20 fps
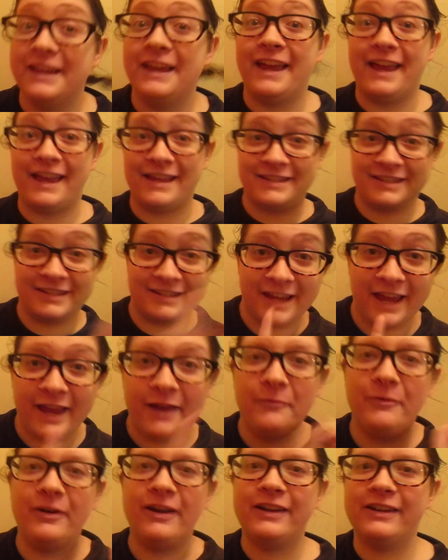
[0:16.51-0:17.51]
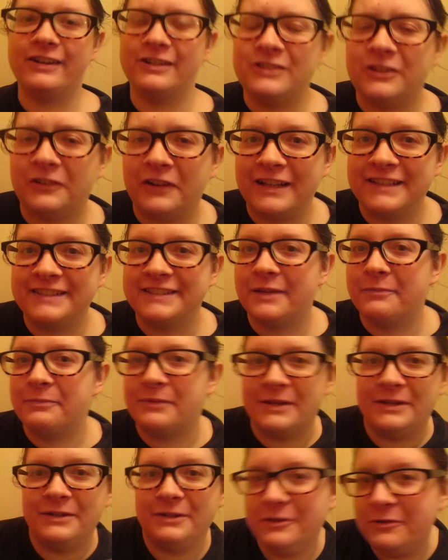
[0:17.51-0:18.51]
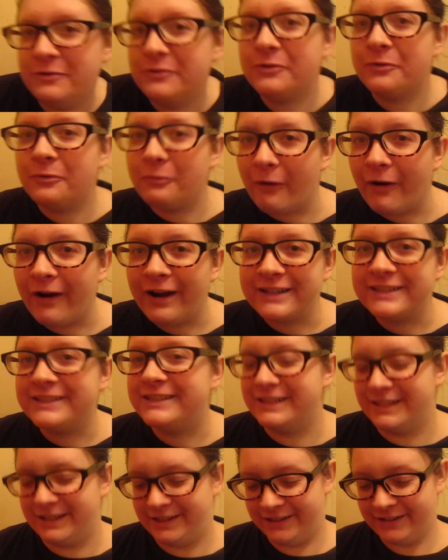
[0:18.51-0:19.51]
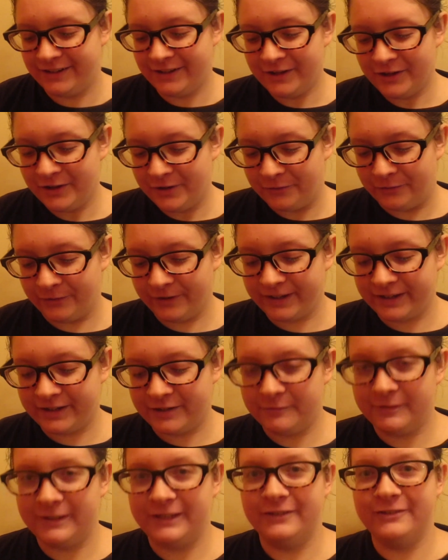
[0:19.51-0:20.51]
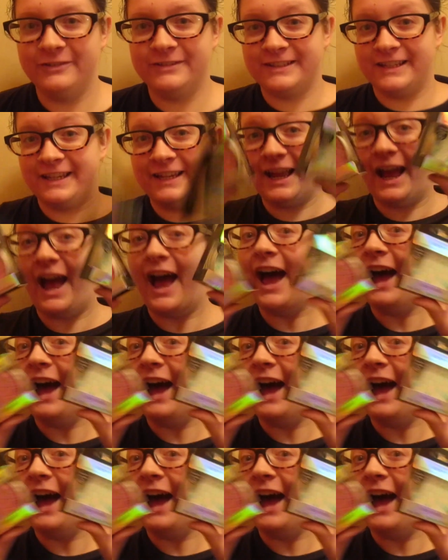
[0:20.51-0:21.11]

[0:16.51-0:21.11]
and today we're gonna try something new to wash it. We're gonna be using